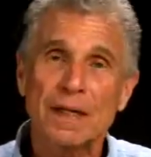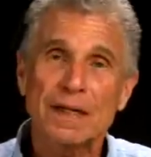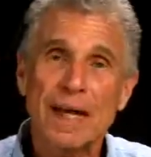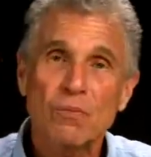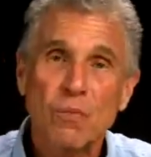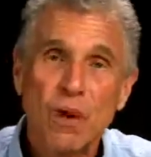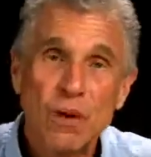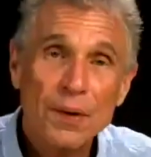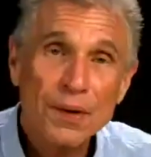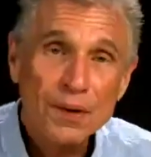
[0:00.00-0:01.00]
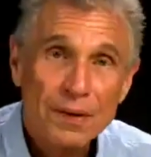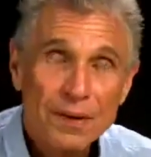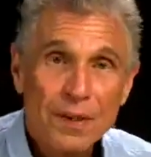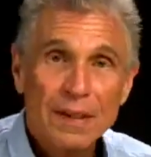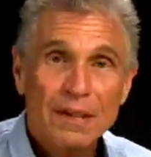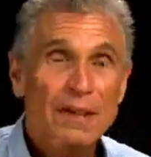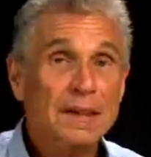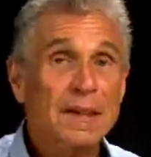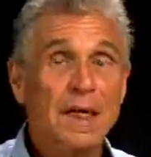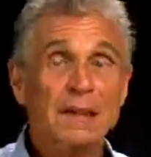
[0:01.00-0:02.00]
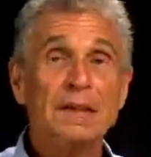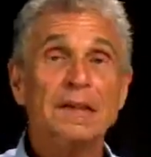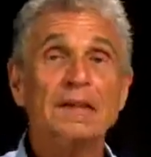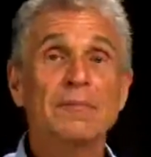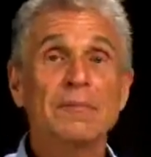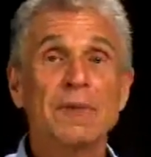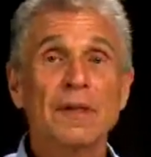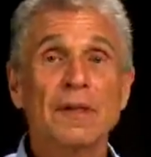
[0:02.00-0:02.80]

that warrior that's accustomed